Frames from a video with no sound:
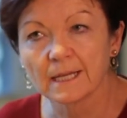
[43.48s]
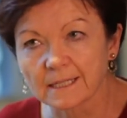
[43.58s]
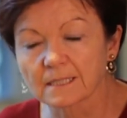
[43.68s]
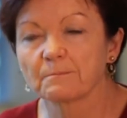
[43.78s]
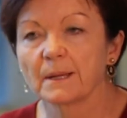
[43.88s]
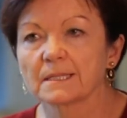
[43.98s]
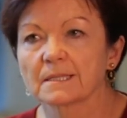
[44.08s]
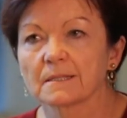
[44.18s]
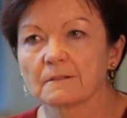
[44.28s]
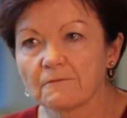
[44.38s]

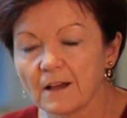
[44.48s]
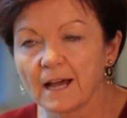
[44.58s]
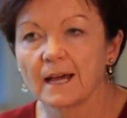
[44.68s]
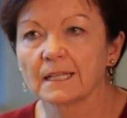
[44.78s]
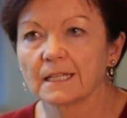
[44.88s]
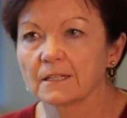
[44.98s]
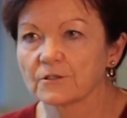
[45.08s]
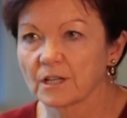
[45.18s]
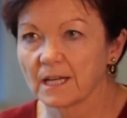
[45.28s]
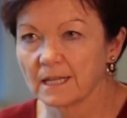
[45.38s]
expensive, highly
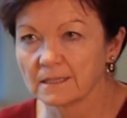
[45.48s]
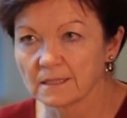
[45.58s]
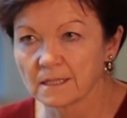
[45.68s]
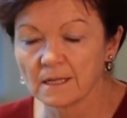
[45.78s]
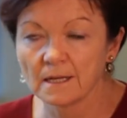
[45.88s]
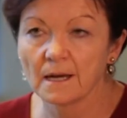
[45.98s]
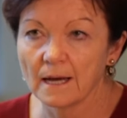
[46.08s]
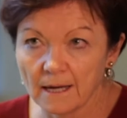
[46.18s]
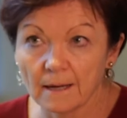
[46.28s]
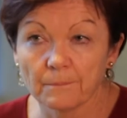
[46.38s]
educated
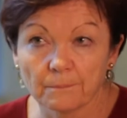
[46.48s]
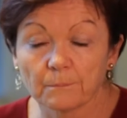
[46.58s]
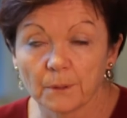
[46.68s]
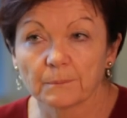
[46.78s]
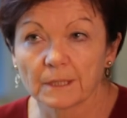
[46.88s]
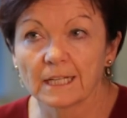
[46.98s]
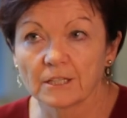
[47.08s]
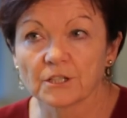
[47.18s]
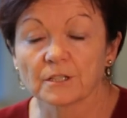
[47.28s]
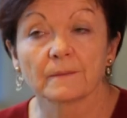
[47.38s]

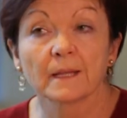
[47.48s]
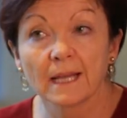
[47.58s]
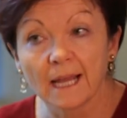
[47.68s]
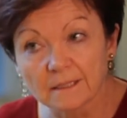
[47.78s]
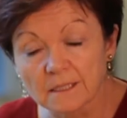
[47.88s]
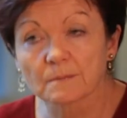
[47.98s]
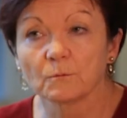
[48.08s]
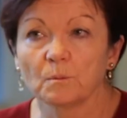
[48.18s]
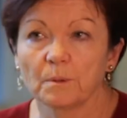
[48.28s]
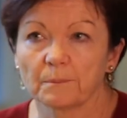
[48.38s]
population, and a
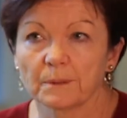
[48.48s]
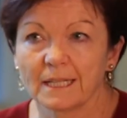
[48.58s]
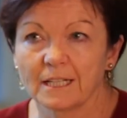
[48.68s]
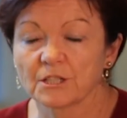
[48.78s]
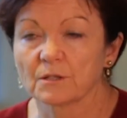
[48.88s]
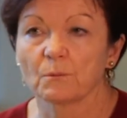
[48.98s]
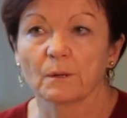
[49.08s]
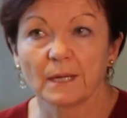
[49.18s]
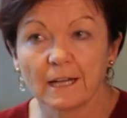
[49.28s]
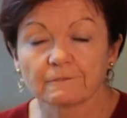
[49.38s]
small population where
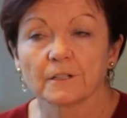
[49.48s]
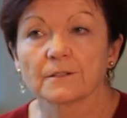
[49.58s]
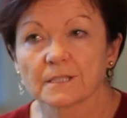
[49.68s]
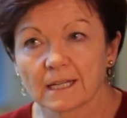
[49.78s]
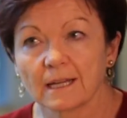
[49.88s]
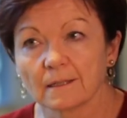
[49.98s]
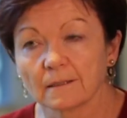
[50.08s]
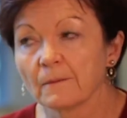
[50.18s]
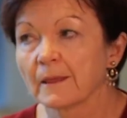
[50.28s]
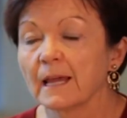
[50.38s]
we have no
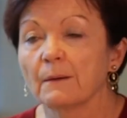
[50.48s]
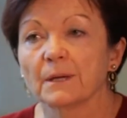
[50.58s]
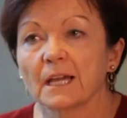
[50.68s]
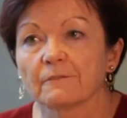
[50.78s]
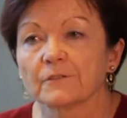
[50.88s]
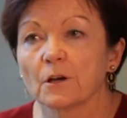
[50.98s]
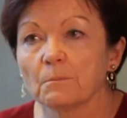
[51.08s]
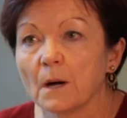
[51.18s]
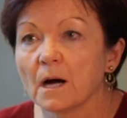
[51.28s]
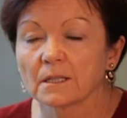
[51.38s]
scale and we have no
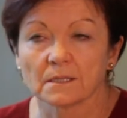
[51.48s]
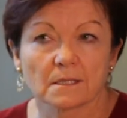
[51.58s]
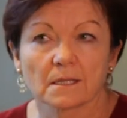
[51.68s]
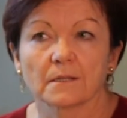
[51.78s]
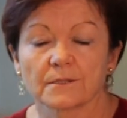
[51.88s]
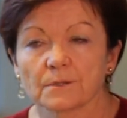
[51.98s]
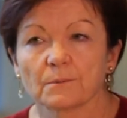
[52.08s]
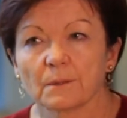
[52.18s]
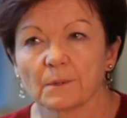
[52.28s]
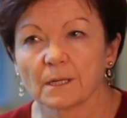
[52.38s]
markets close to
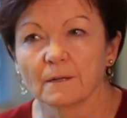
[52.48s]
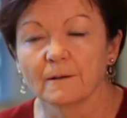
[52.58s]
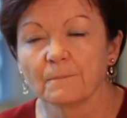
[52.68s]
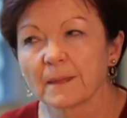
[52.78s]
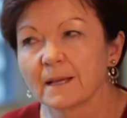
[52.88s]
where we are.